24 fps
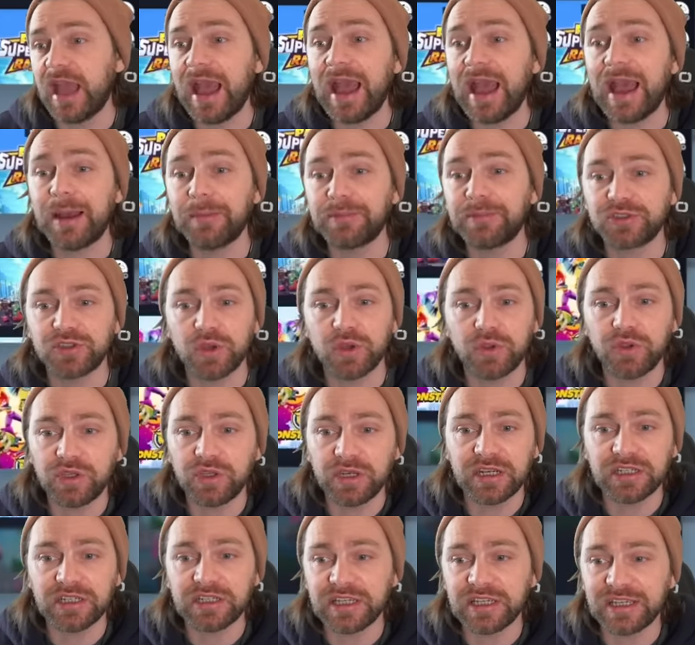app. So you can
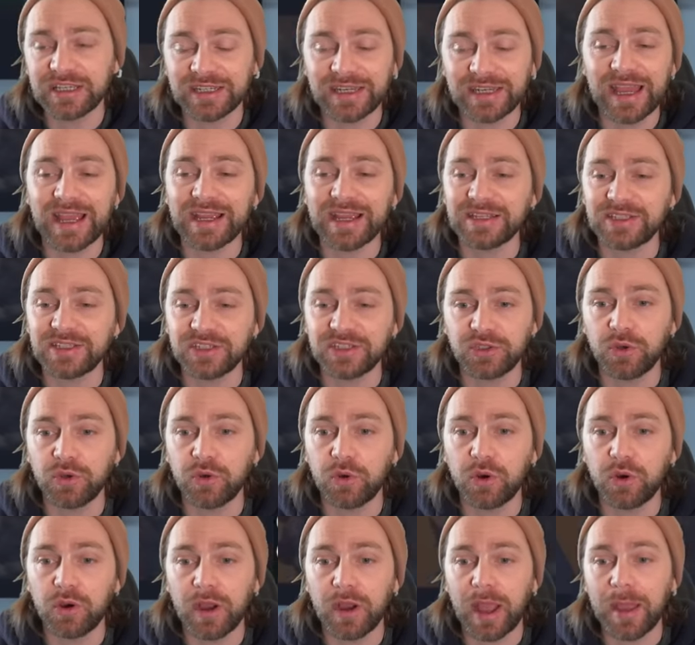actually connect
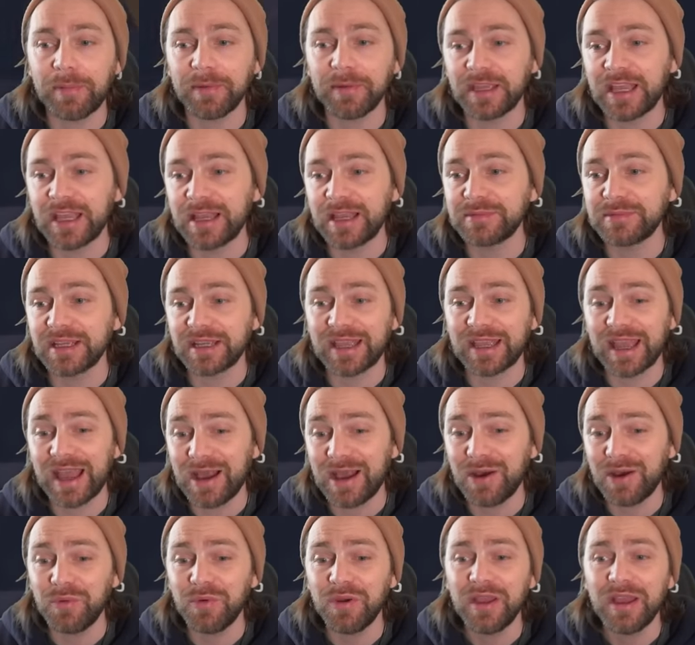your Epic Games
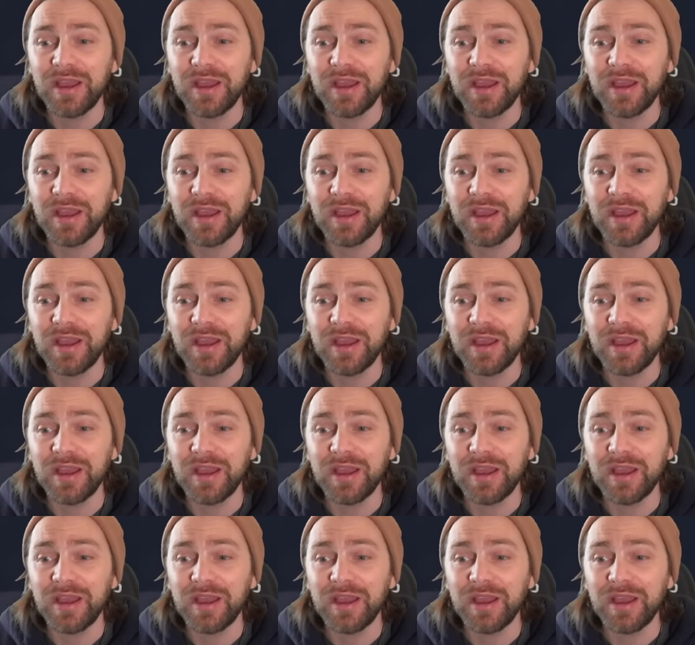account,